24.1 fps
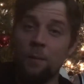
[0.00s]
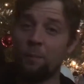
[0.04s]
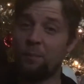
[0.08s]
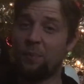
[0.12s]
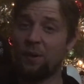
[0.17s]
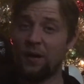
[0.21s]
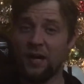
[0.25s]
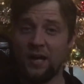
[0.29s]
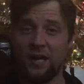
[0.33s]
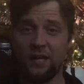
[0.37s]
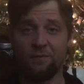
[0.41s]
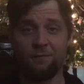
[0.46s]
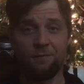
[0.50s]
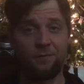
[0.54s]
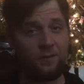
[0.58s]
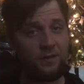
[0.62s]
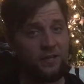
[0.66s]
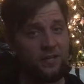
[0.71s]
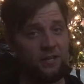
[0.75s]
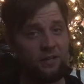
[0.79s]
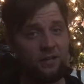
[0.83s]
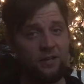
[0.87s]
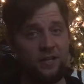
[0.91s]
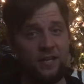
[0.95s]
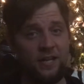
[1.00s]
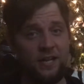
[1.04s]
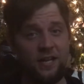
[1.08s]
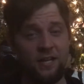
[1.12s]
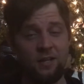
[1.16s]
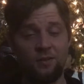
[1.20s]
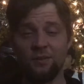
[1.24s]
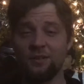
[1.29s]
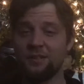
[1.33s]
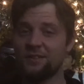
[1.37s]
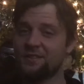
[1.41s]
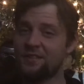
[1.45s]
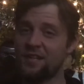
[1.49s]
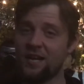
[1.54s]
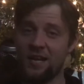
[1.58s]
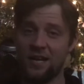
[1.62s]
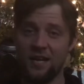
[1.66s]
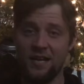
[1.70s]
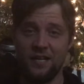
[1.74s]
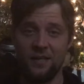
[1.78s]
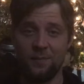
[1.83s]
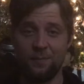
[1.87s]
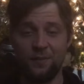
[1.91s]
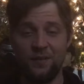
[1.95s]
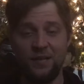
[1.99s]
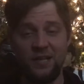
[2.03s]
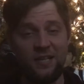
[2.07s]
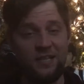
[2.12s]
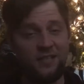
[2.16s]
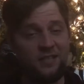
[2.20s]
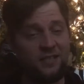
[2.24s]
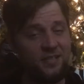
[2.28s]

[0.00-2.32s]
But for here and now, 1080p,